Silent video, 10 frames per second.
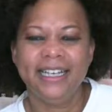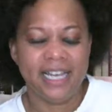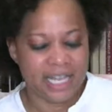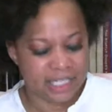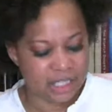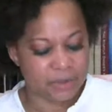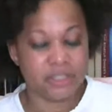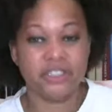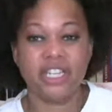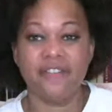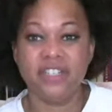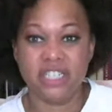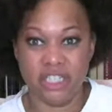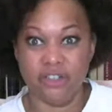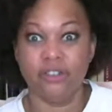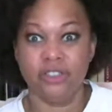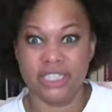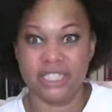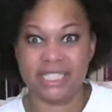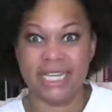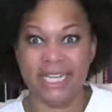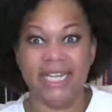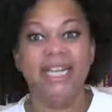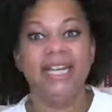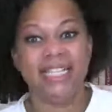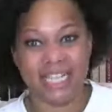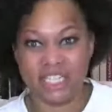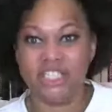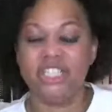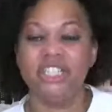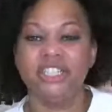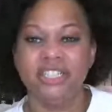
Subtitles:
And see what your 17-year-old looks like next year.